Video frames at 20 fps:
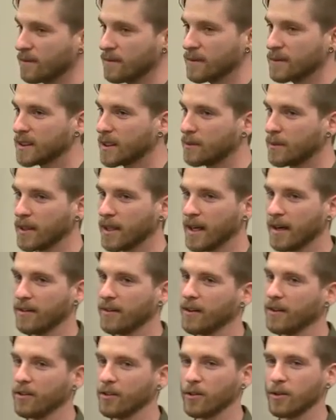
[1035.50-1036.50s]
Does anybody have
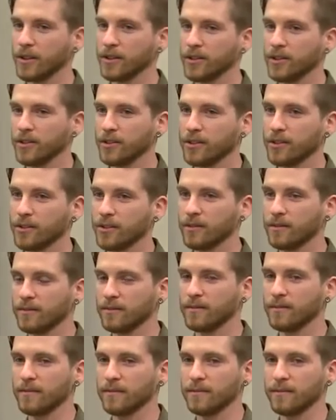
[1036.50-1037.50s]
any other questions?
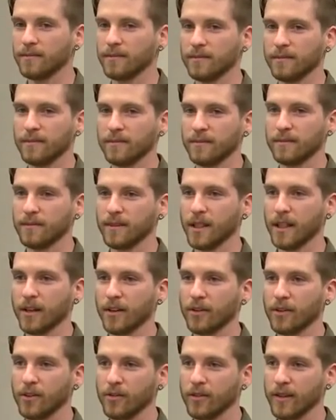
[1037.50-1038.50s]
Did I
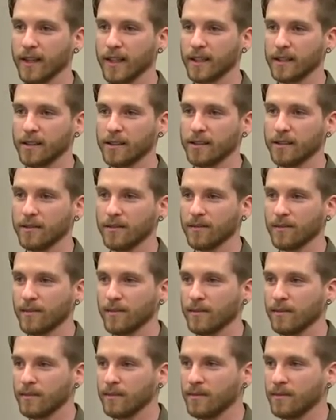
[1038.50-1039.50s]
go too fast?
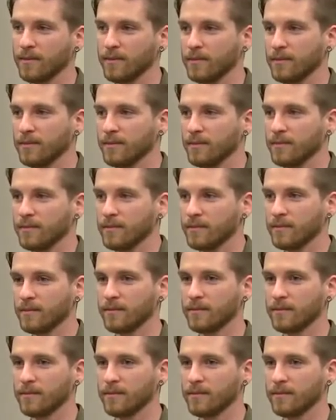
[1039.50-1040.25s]
I have a question.